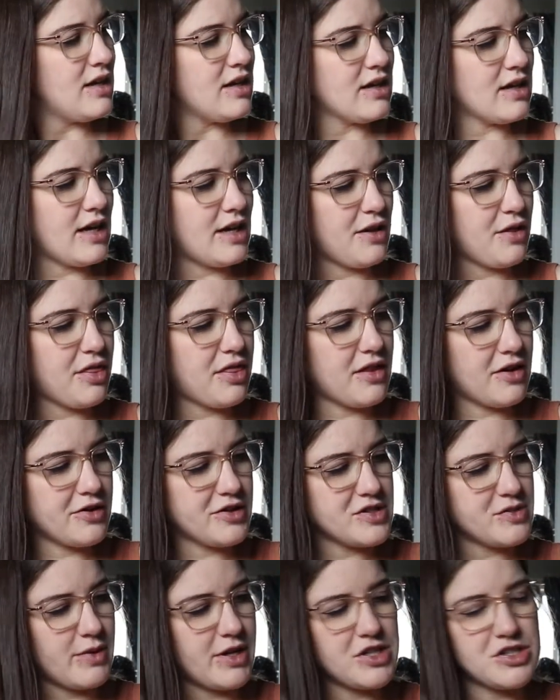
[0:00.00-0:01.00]
kind of thinner
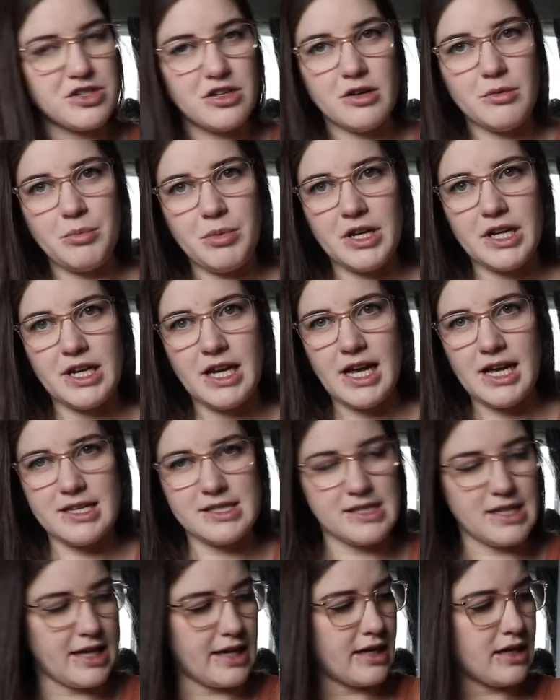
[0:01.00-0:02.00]
sweatshirt, but it
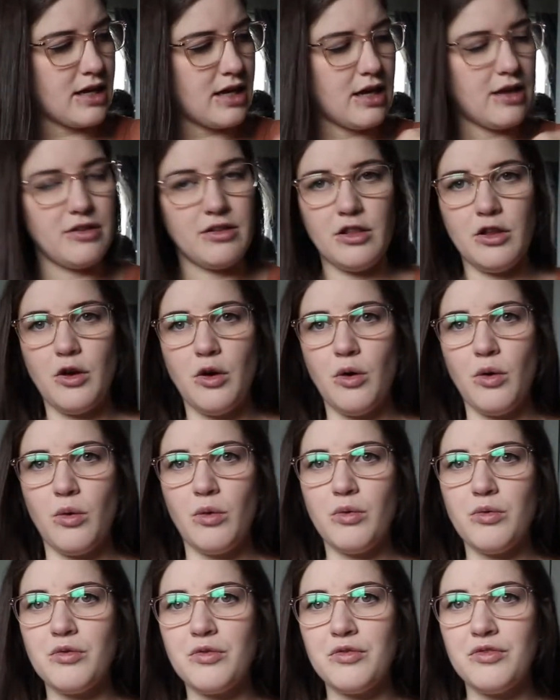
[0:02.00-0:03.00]
has like a
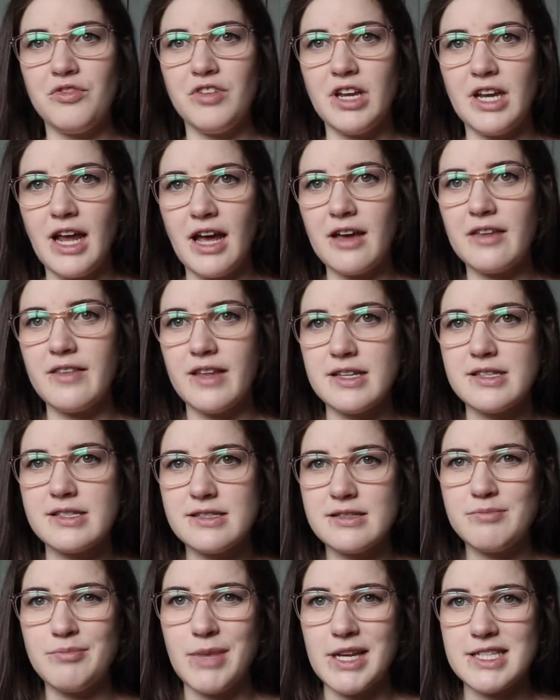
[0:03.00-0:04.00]
low v-neck that
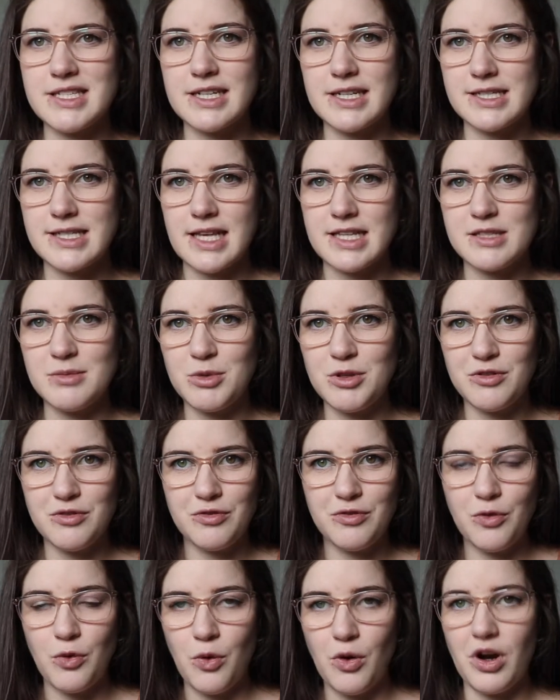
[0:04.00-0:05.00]
makes it accessible
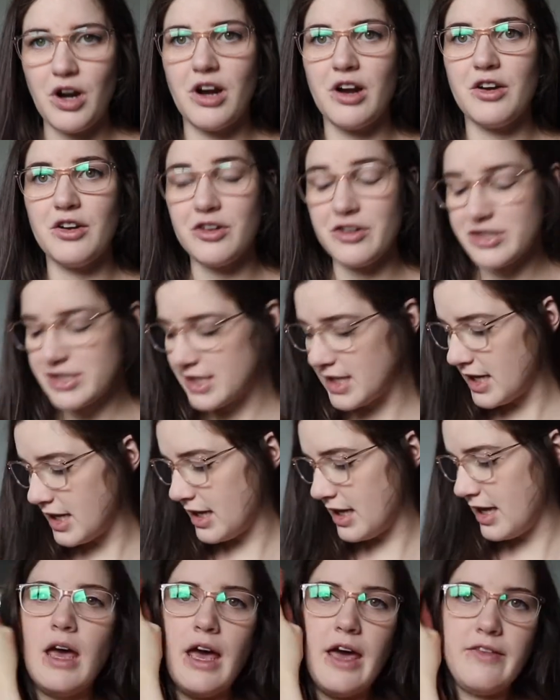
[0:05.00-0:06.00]
for nursing.
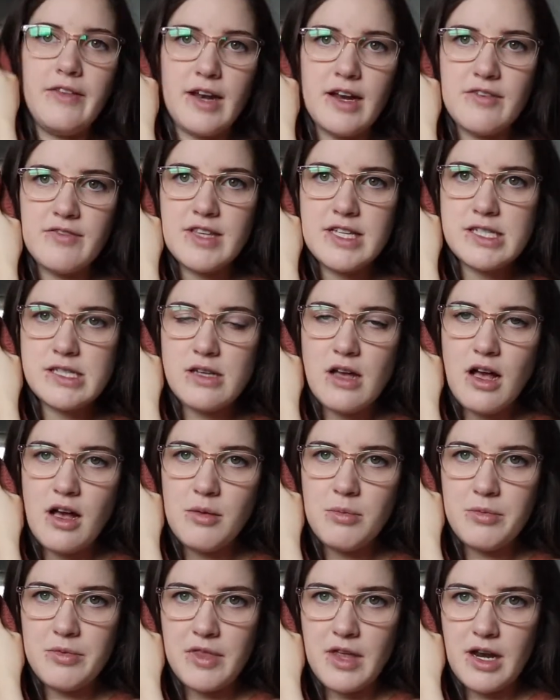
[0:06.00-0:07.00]
And then I have this
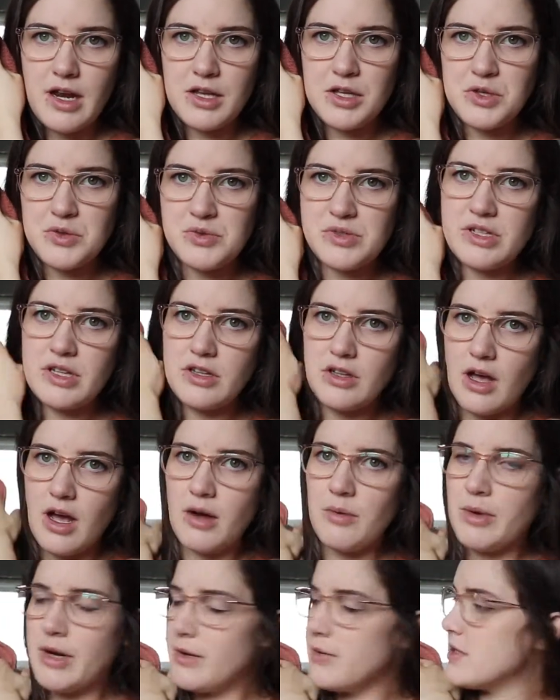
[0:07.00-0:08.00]
top that I used a
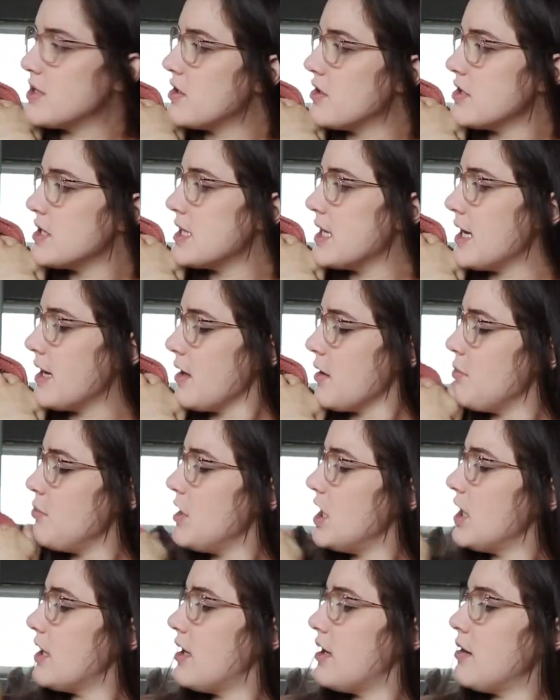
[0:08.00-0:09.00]
lot when I was nursing
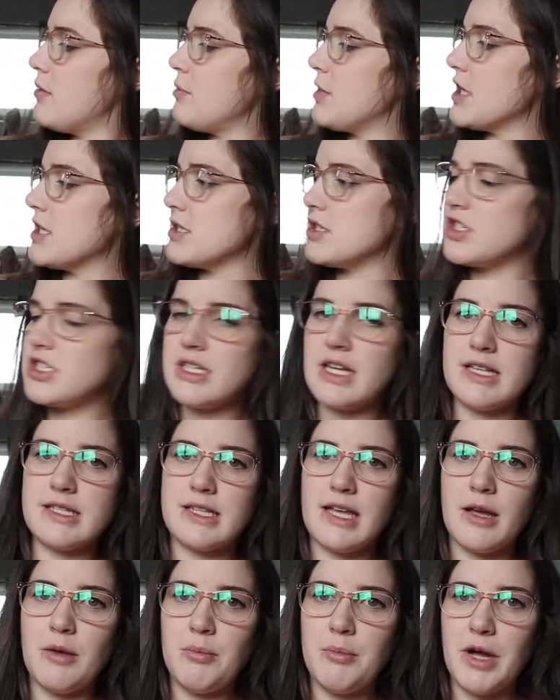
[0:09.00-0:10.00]
Mila because it just has
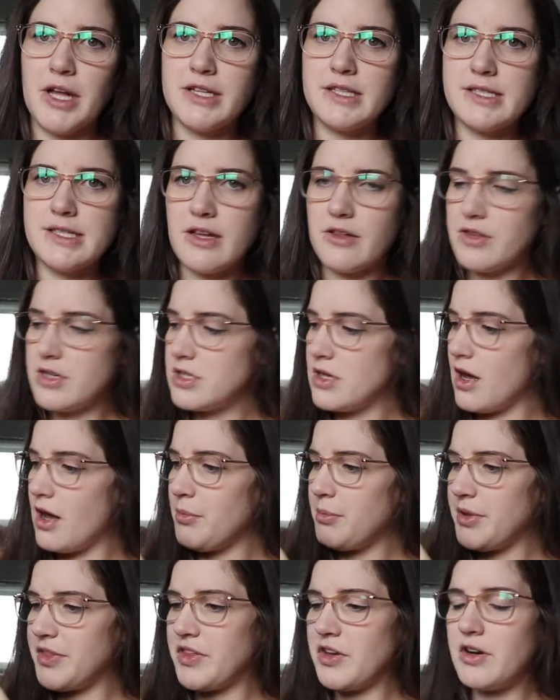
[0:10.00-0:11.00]
like buttons down the
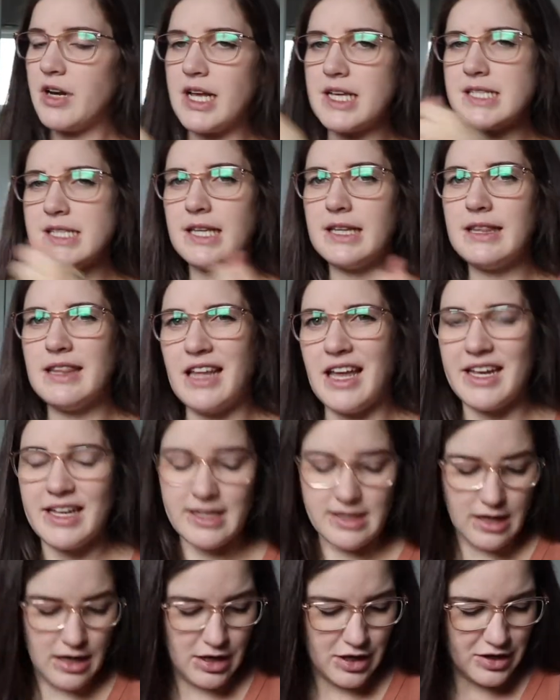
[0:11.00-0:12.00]
top, but they're nice and
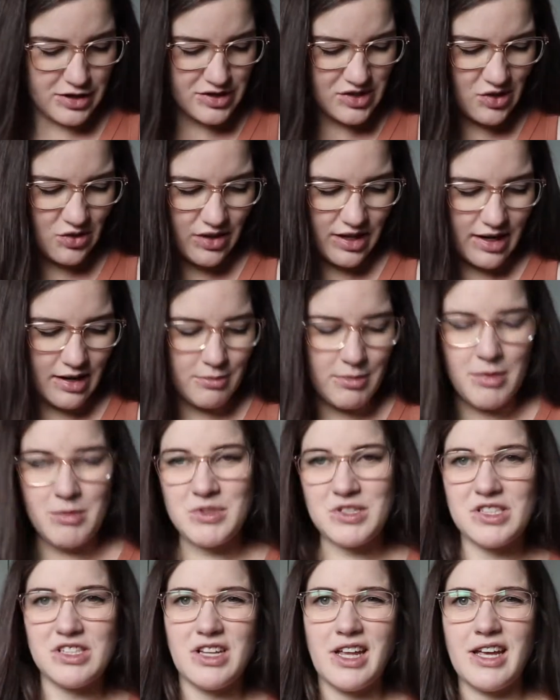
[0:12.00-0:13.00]
light so that I'm
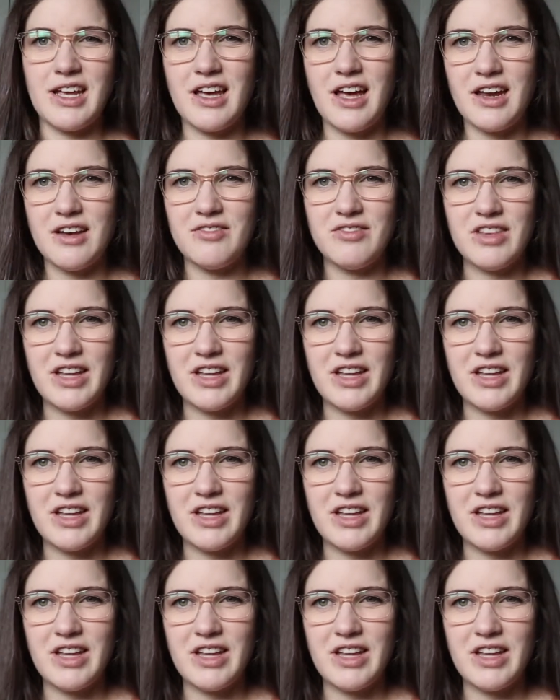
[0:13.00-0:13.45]
able to like kind of